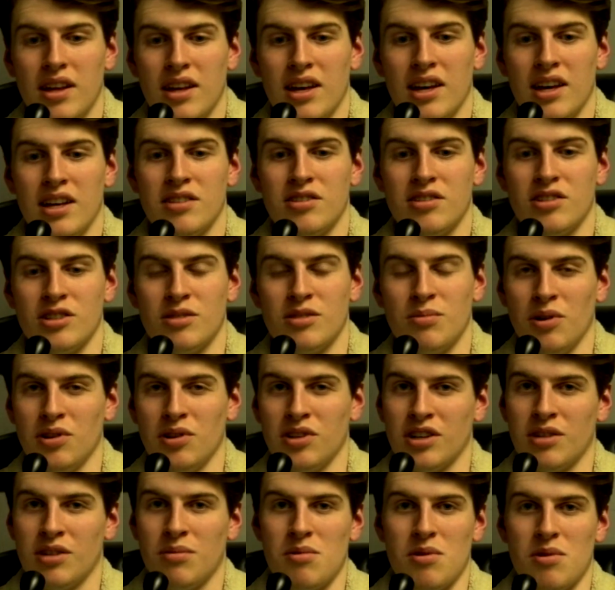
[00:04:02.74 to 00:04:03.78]
it's just built a
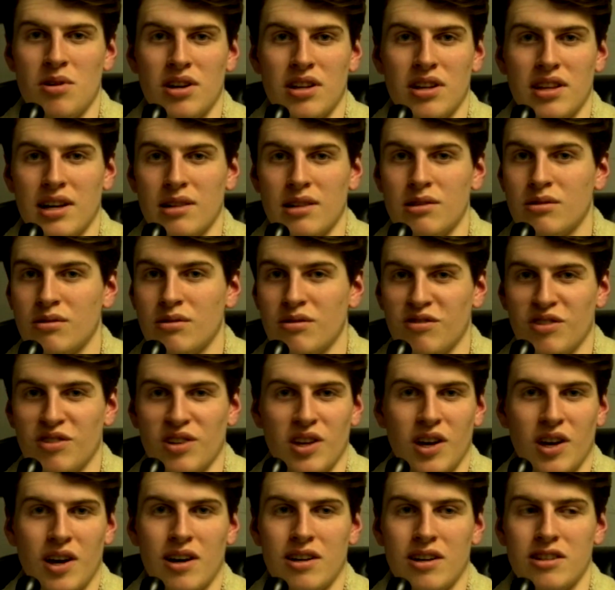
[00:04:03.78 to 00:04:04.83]
community that's really
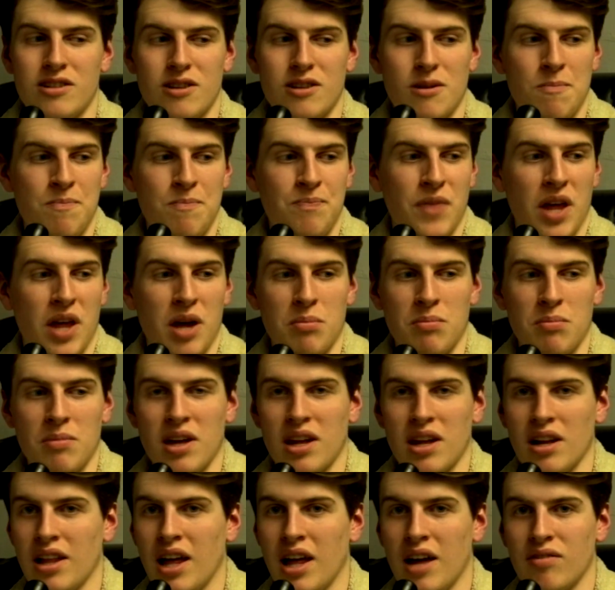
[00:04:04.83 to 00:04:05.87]
awesome. I've made
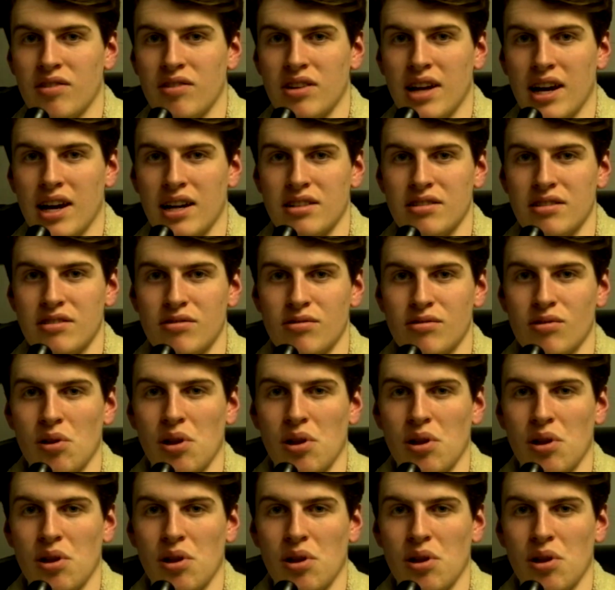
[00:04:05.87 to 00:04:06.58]
a lot of connections through the